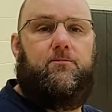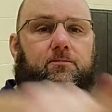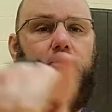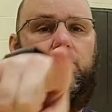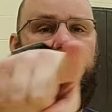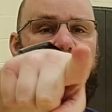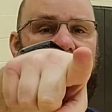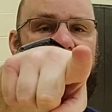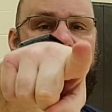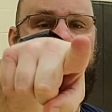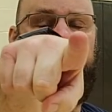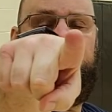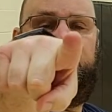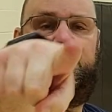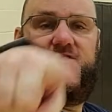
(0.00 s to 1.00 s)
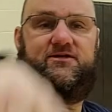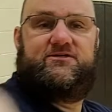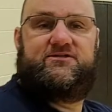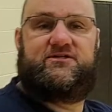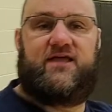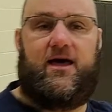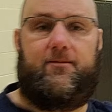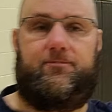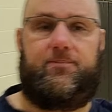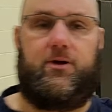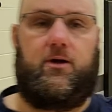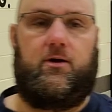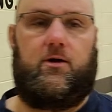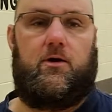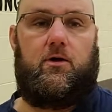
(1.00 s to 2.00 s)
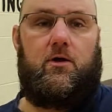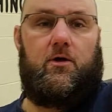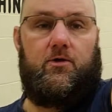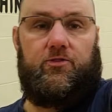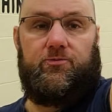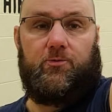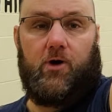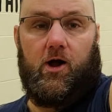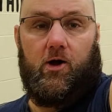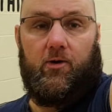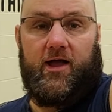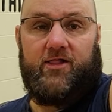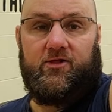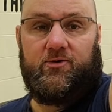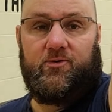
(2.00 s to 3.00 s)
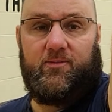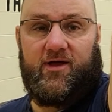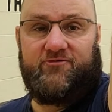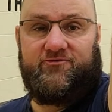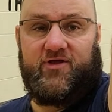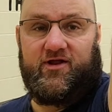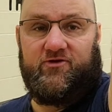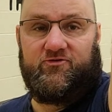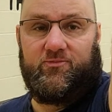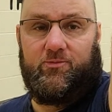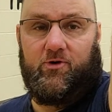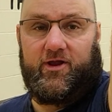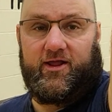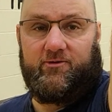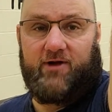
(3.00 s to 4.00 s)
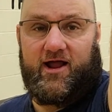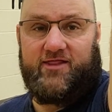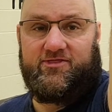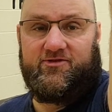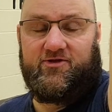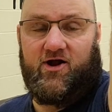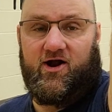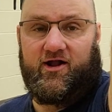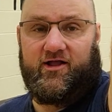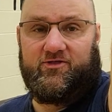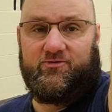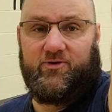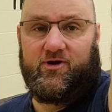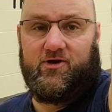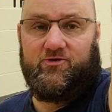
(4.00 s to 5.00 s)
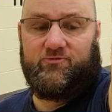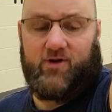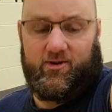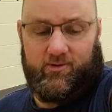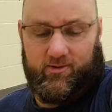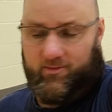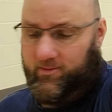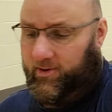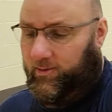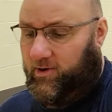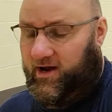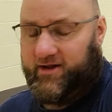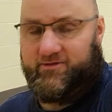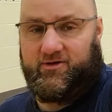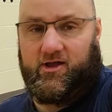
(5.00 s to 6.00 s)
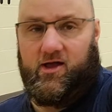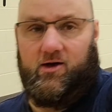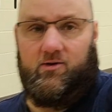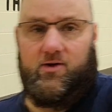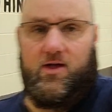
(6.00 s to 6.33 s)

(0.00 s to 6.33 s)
Point, step, throw. And look where my fingers are pointing, right at the target, so it goes right where we want it to go.